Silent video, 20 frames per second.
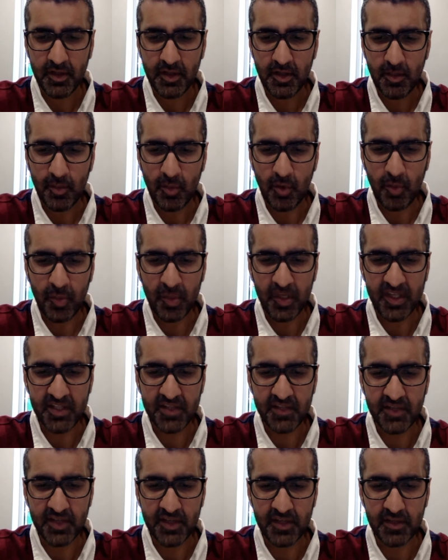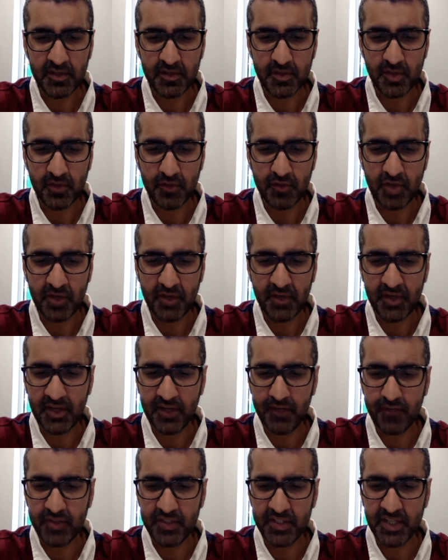More police vehicles were arriving
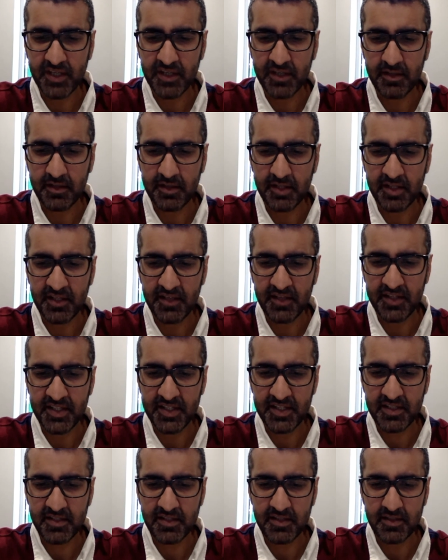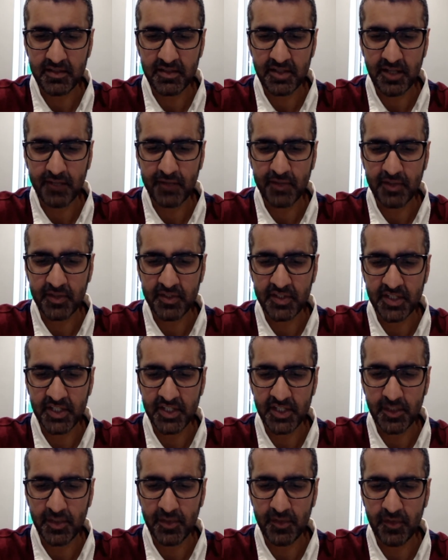every second, and in the distance, Harry could see
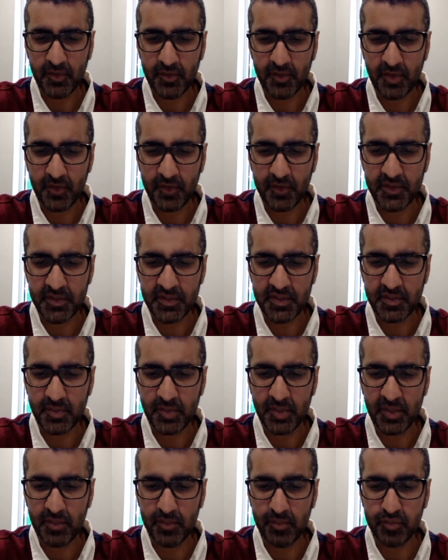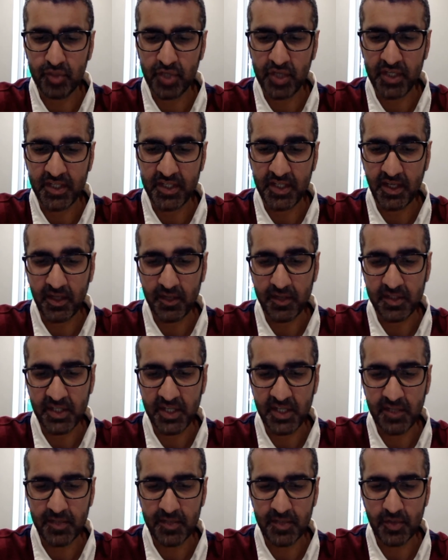uniformed officers pulling bright yellow
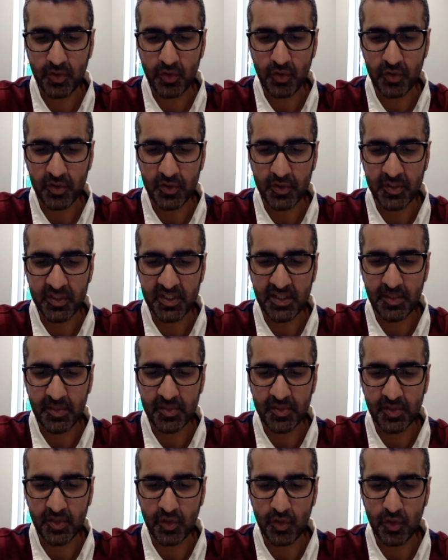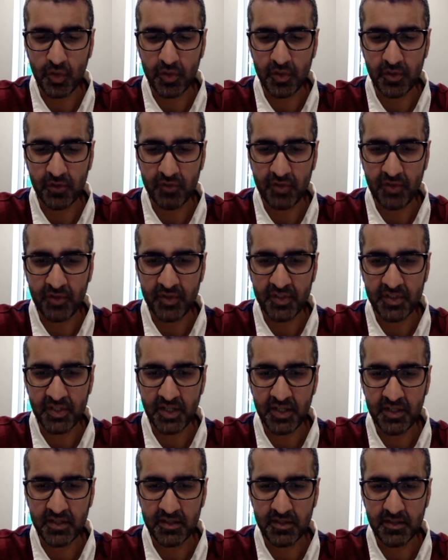tape taut to establish a cordon around the
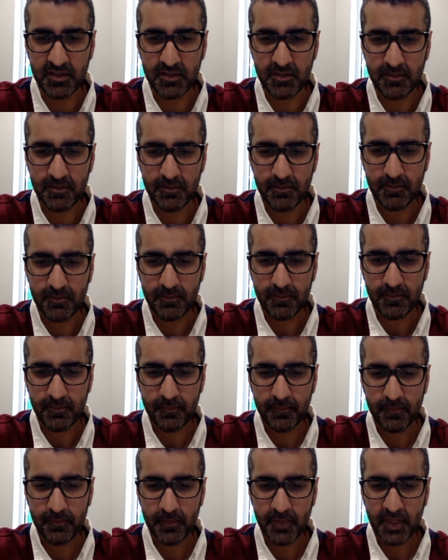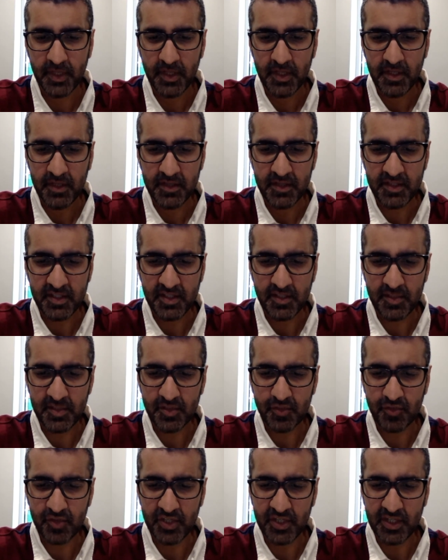site. The cinema
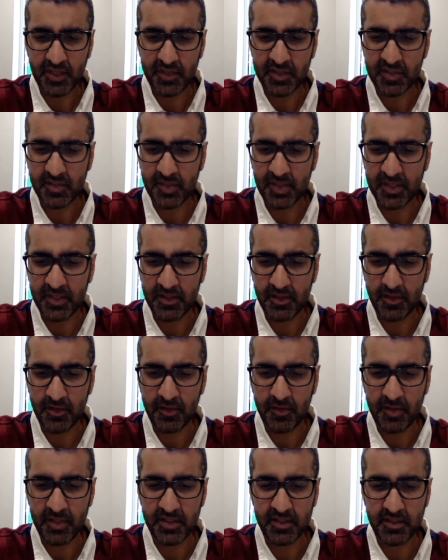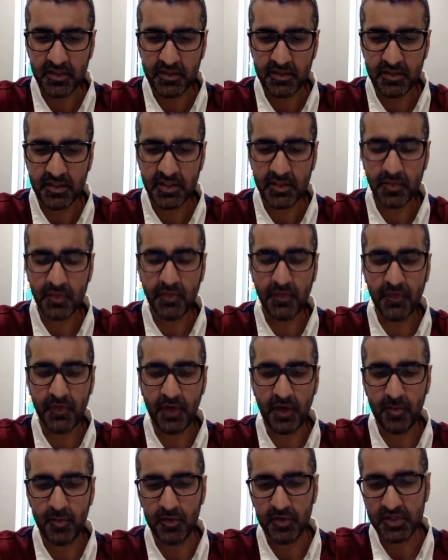screen now displayed another message, this one
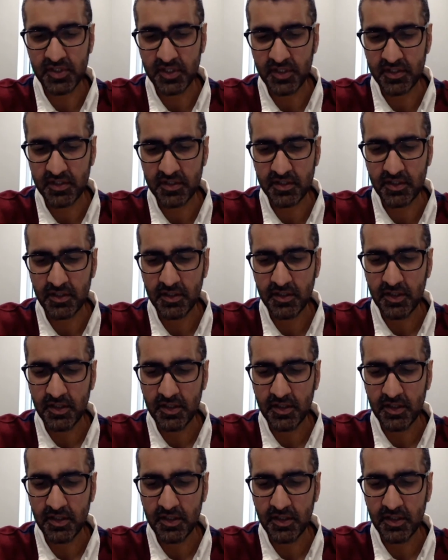far more sinister.